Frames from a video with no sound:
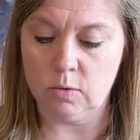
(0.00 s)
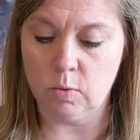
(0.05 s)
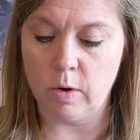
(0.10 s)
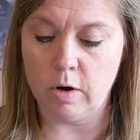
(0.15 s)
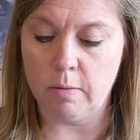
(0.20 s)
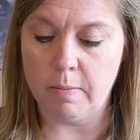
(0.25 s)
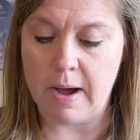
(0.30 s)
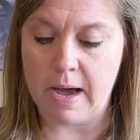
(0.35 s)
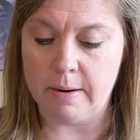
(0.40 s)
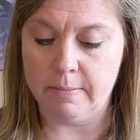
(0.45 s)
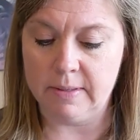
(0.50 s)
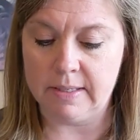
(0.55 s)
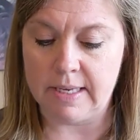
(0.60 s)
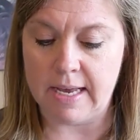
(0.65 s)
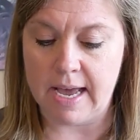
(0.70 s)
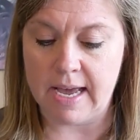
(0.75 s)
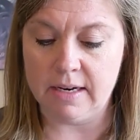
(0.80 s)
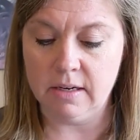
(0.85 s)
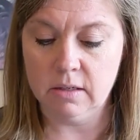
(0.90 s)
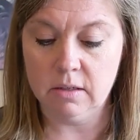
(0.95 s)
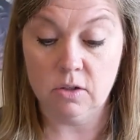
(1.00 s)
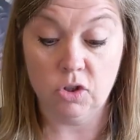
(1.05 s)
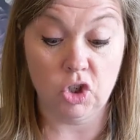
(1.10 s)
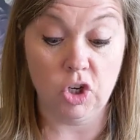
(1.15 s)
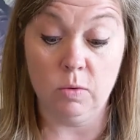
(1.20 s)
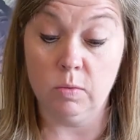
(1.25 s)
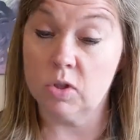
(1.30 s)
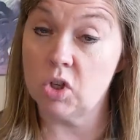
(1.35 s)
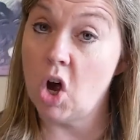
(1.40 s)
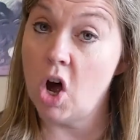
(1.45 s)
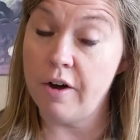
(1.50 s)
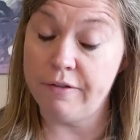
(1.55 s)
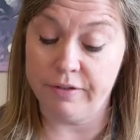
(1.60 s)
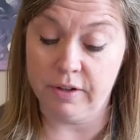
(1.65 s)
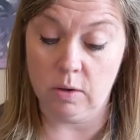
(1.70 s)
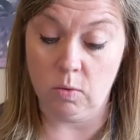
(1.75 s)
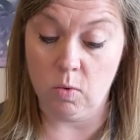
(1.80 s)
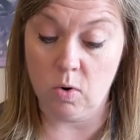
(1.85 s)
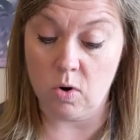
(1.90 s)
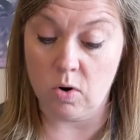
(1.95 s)
Winterbottom said. She was
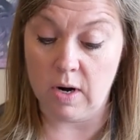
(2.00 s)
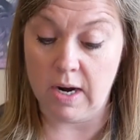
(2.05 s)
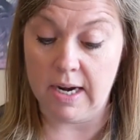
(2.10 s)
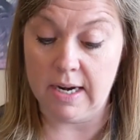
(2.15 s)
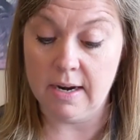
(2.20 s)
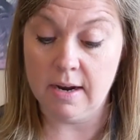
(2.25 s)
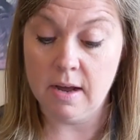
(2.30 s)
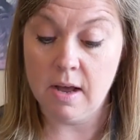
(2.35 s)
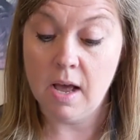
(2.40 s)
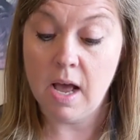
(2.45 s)
awfully worried.